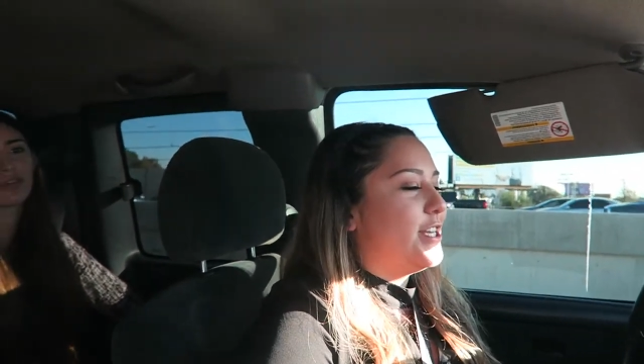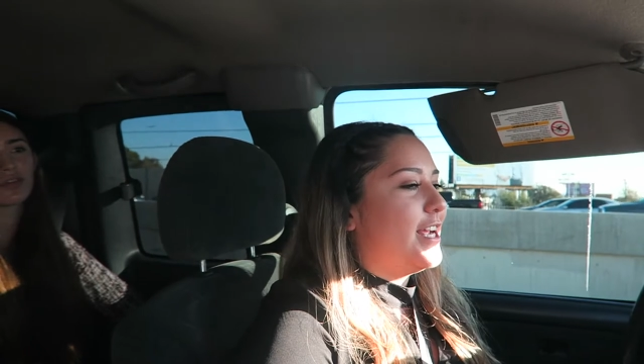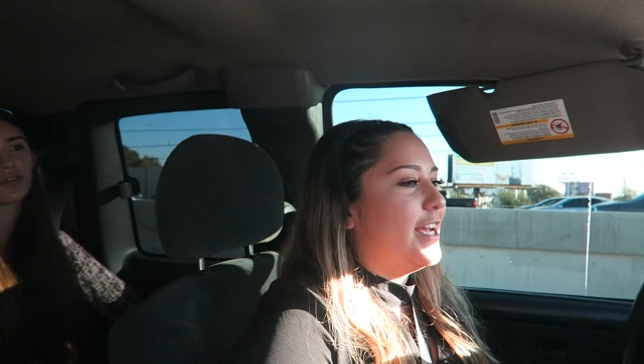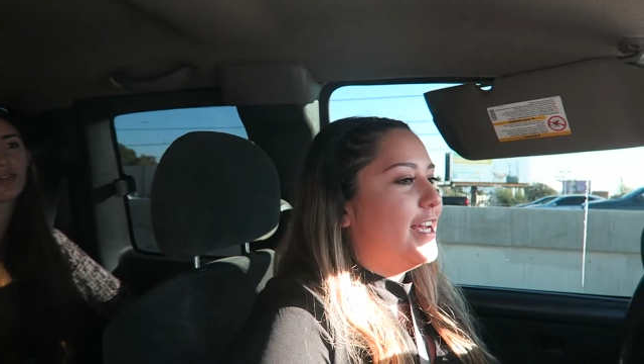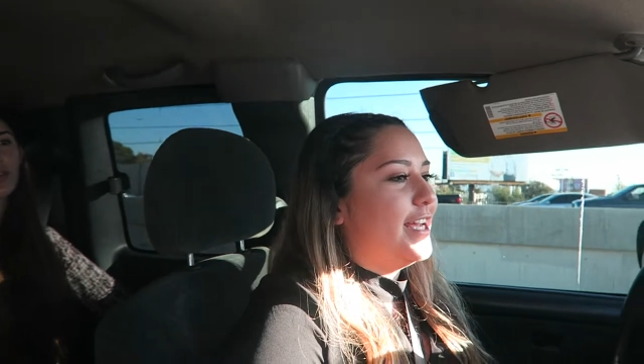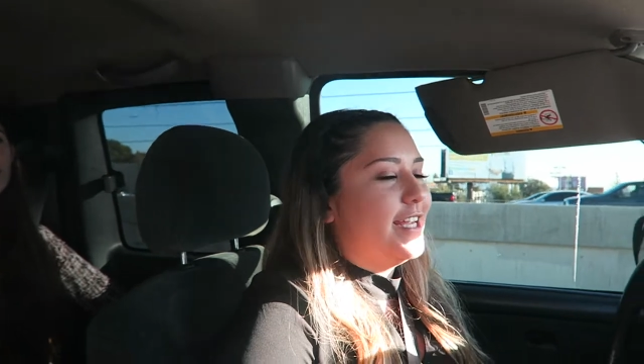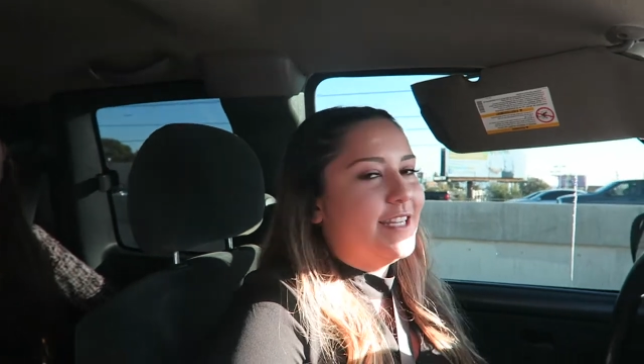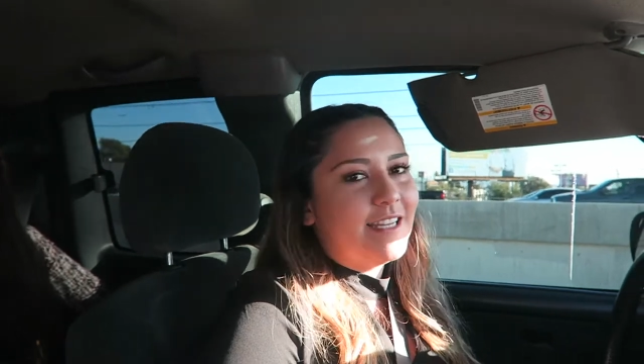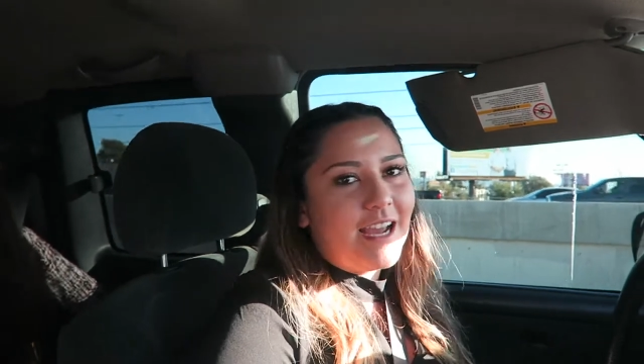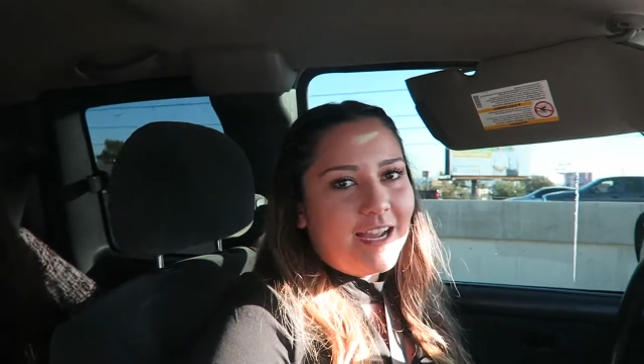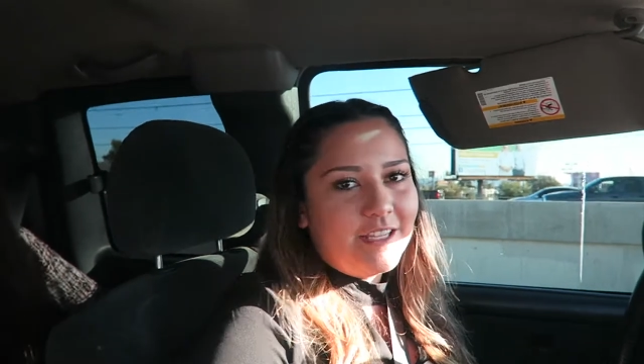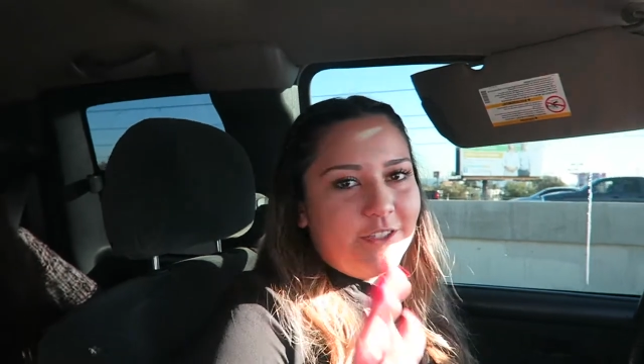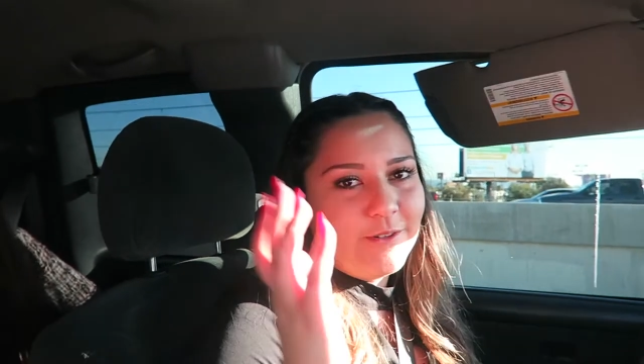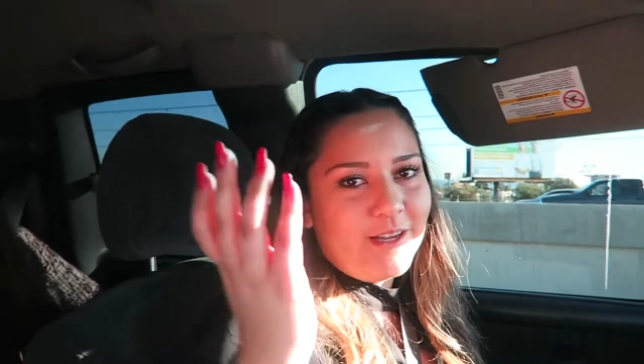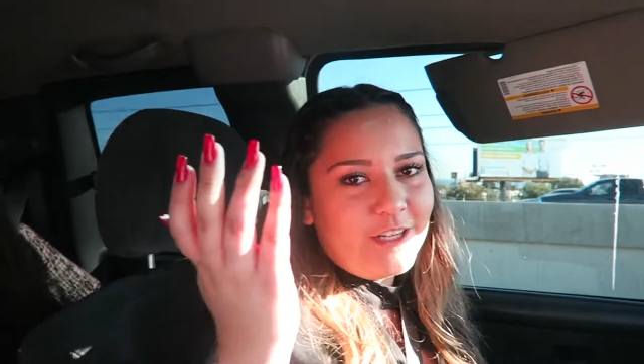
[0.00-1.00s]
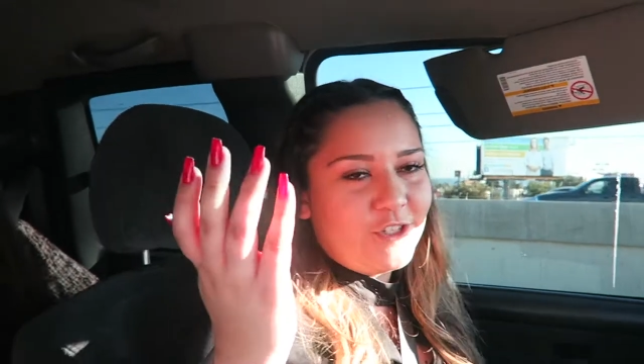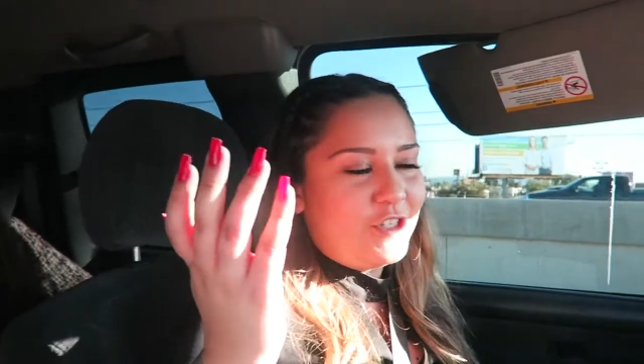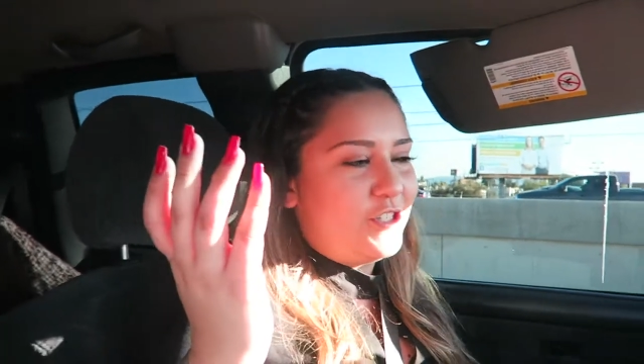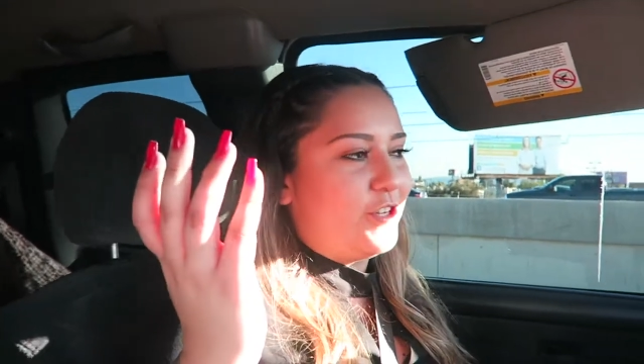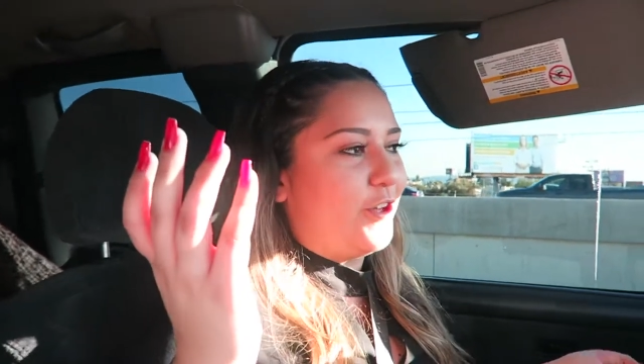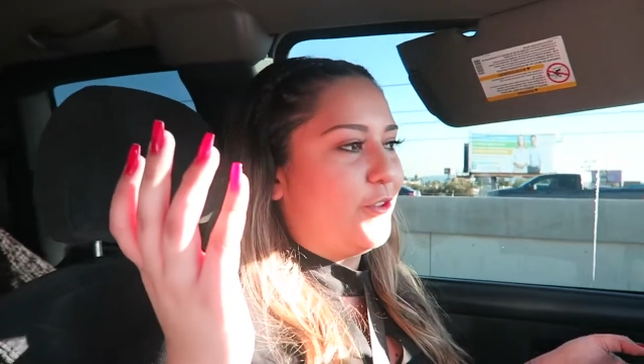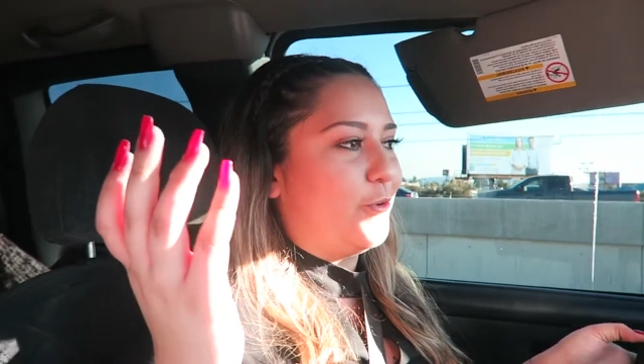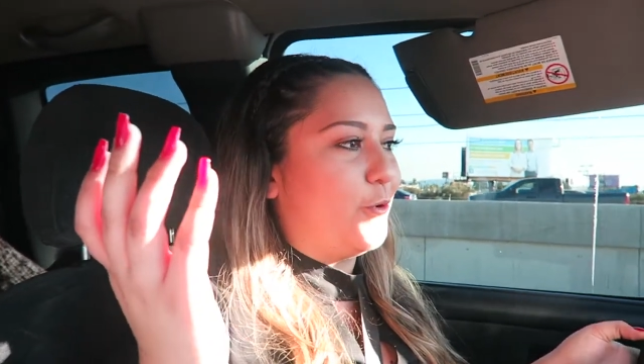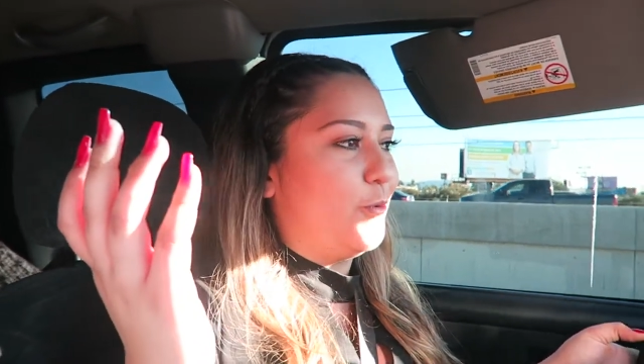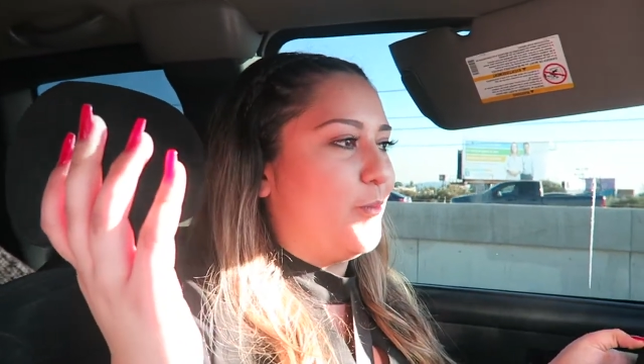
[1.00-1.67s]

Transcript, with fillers: and you guys just saw the whole